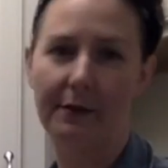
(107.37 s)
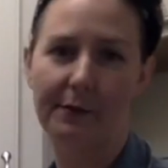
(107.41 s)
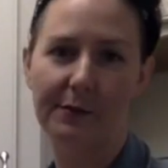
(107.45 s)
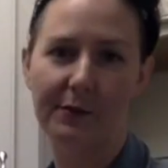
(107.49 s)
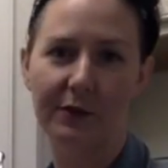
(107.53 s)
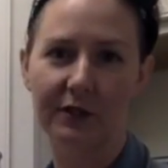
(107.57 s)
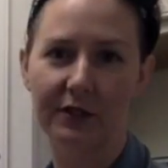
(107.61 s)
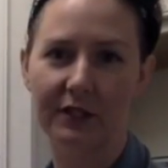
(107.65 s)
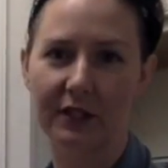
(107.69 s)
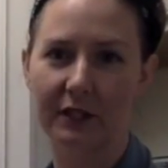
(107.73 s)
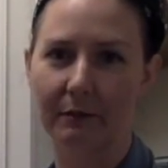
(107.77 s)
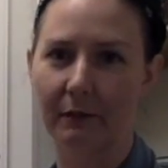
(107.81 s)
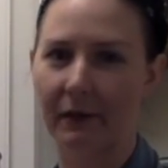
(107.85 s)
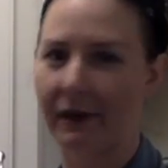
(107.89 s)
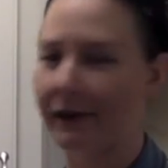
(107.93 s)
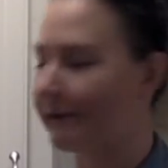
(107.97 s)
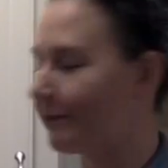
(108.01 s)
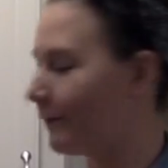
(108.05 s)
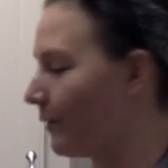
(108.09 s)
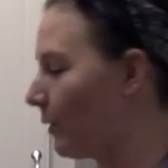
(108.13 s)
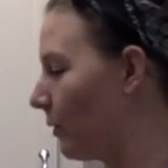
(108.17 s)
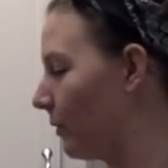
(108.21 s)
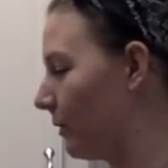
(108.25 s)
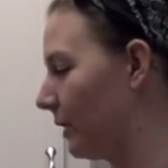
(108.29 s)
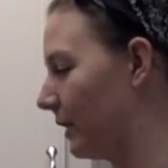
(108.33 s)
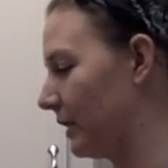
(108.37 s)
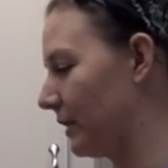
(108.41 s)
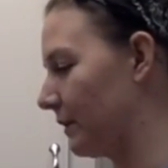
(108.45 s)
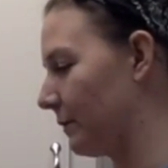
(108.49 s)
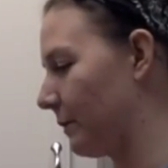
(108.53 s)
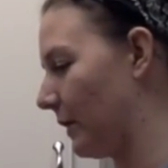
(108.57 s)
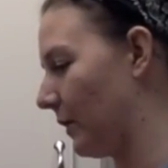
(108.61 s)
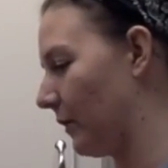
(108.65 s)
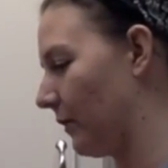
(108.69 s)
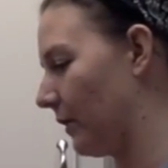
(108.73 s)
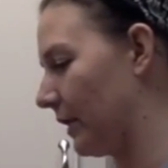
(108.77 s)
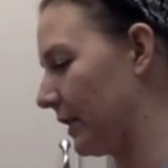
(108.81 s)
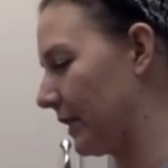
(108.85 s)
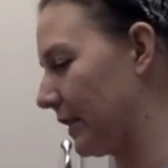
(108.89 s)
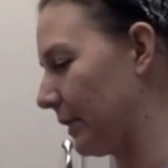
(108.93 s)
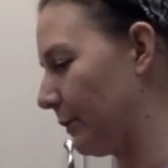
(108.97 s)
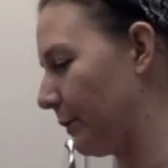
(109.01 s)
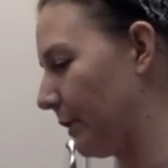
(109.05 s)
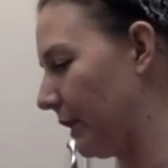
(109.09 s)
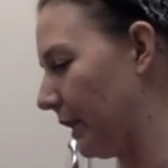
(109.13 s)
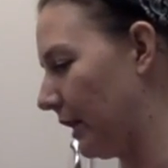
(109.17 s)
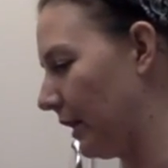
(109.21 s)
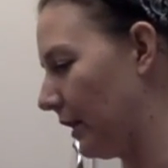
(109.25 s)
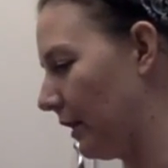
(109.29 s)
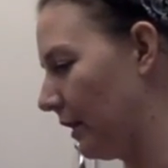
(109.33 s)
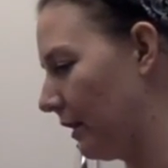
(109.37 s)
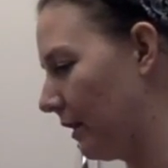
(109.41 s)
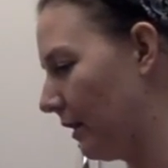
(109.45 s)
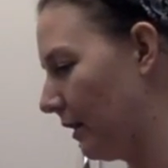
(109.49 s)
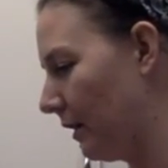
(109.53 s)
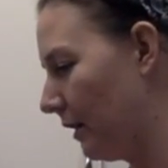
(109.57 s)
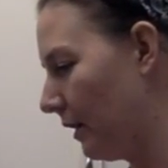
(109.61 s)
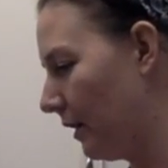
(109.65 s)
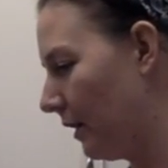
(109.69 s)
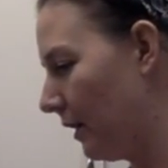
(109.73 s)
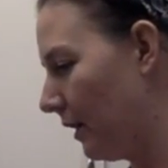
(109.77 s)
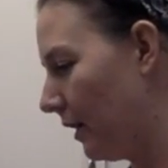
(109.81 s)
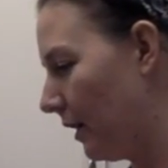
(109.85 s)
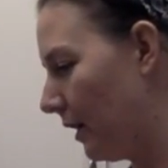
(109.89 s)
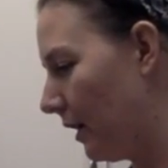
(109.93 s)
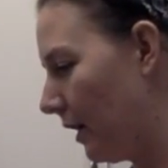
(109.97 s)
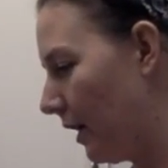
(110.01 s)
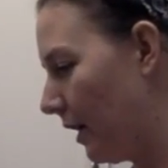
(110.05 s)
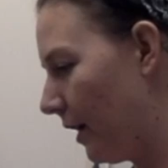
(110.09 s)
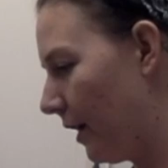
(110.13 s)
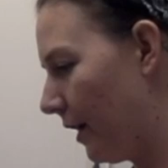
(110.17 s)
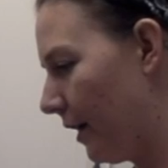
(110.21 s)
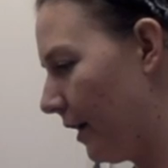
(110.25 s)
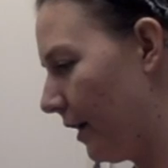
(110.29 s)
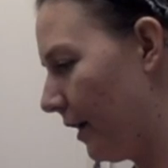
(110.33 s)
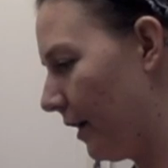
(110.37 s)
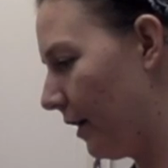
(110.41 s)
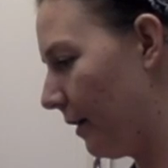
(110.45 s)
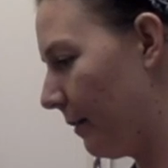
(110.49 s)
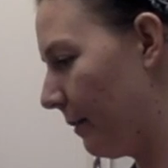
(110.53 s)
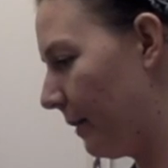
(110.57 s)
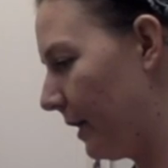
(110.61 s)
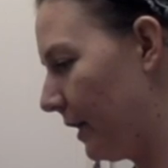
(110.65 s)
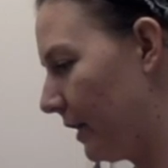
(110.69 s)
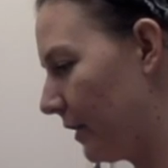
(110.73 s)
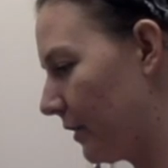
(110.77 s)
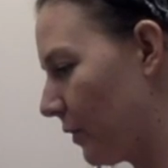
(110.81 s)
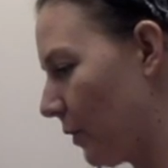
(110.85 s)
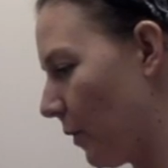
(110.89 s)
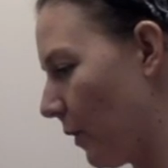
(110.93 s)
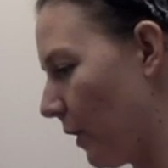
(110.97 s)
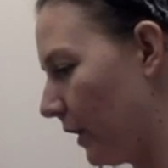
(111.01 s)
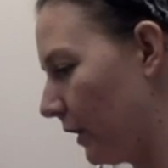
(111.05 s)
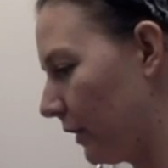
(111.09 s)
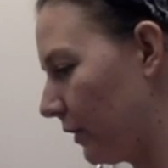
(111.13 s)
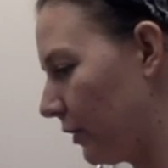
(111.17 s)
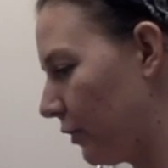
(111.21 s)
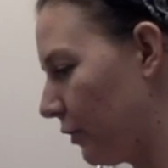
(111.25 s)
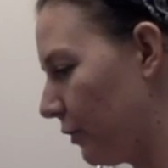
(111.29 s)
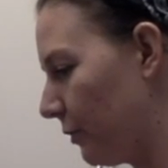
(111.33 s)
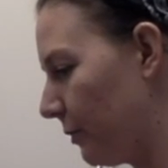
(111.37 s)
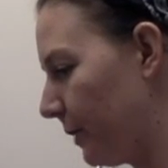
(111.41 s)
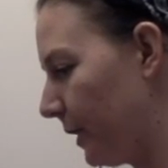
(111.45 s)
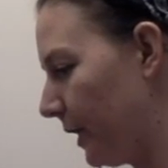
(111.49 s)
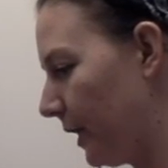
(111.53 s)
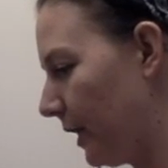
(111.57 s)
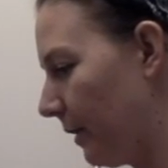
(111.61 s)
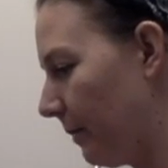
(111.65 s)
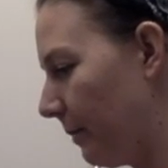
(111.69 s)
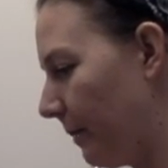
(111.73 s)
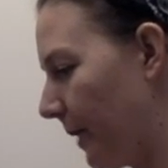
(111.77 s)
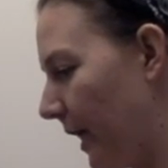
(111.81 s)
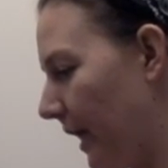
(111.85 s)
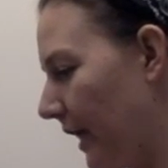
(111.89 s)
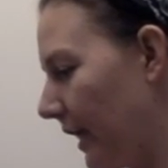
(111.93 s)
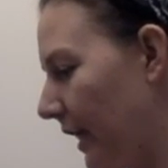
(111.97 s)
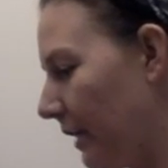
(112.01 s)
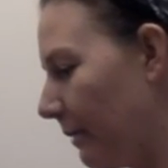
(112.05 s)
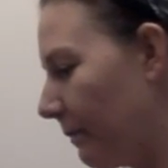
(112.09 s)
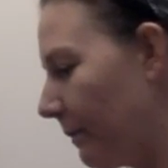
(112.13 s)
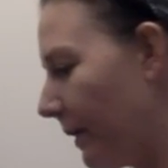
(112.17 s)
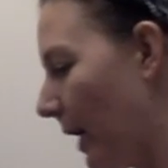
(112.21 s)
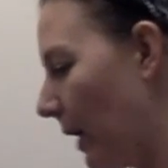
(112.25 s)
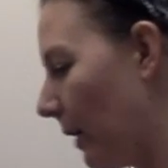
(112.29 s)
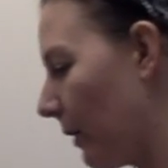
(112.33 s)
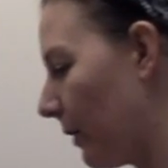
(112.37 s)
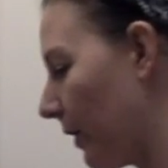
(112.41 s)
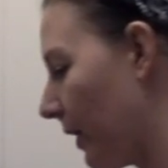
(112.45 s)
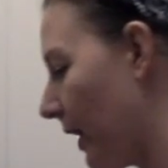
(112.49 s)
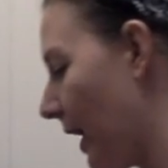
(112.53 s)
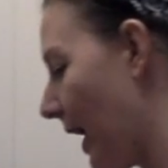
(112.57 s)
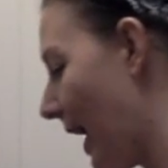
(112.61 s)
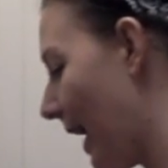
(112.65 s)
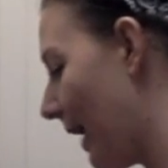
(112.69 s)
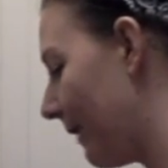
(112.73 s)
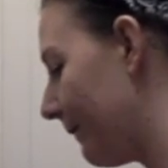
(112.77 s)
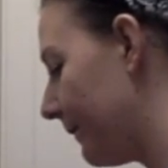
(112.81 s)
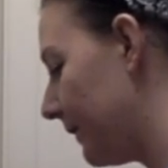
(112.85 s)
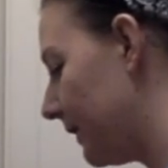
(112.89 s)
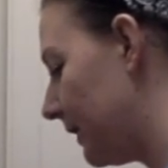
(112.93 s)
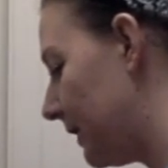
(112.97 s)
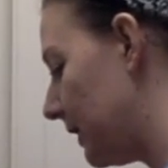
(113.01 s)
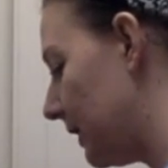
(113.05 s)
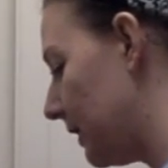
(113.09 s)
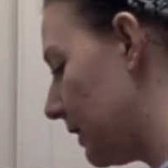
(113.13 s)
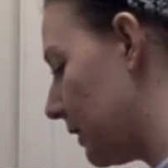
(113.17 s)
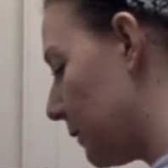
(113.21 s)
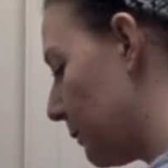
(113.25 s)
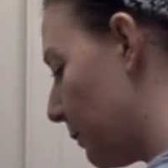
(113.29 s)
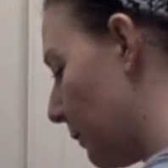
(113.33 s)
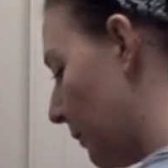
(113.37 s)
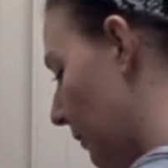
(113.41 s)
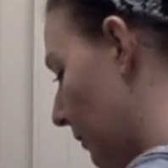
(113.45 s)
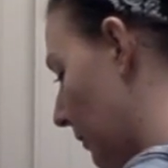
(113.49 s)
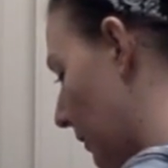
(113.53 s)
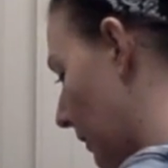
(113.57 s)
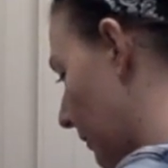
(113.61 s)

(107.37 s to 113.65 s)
I'm using my phone as my recipe, is going to be baking powder. 1/2 teaspoon